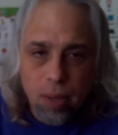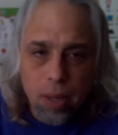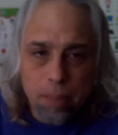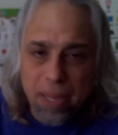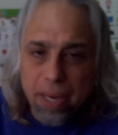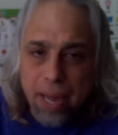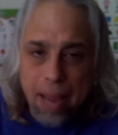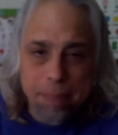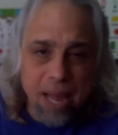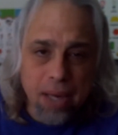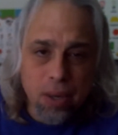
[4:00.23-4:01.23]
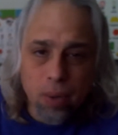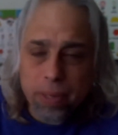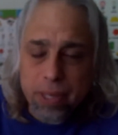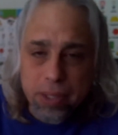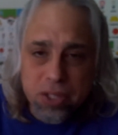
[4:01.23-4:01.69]
But I'm not
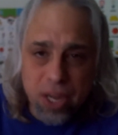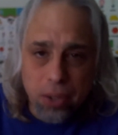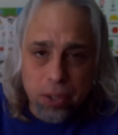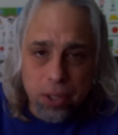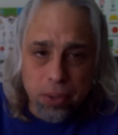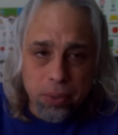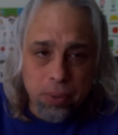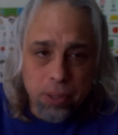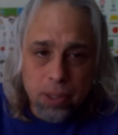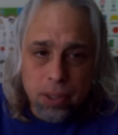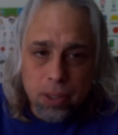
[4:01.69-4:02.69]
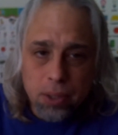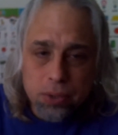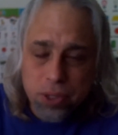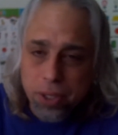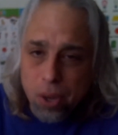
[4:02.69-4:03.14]
going to tell you
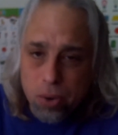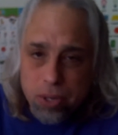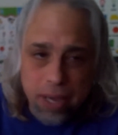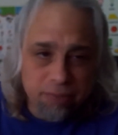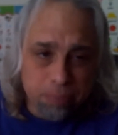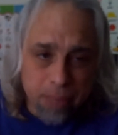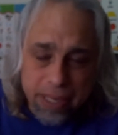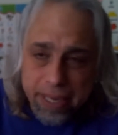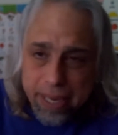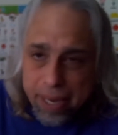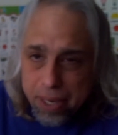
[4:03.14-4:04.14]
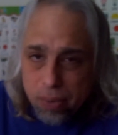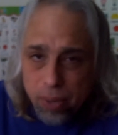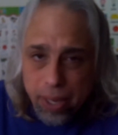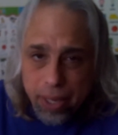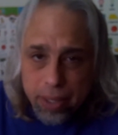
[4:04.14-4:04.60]
to go give money
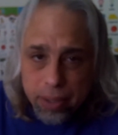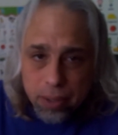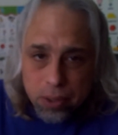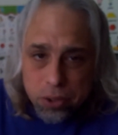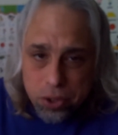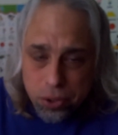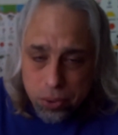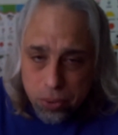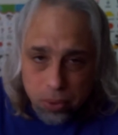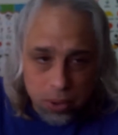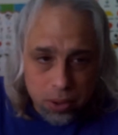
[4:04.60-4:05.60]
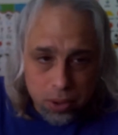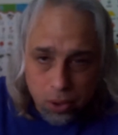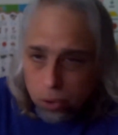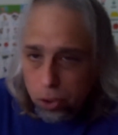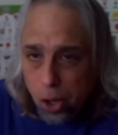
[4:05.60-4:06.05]
anyway to
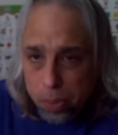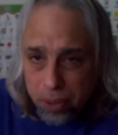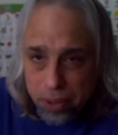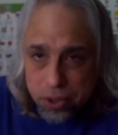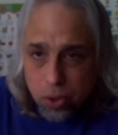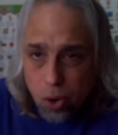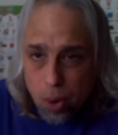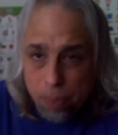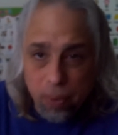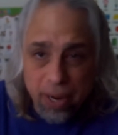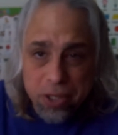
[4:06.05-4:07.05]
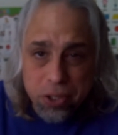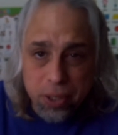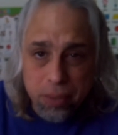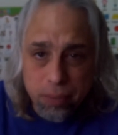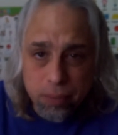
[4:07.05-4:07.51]
globalist corporation.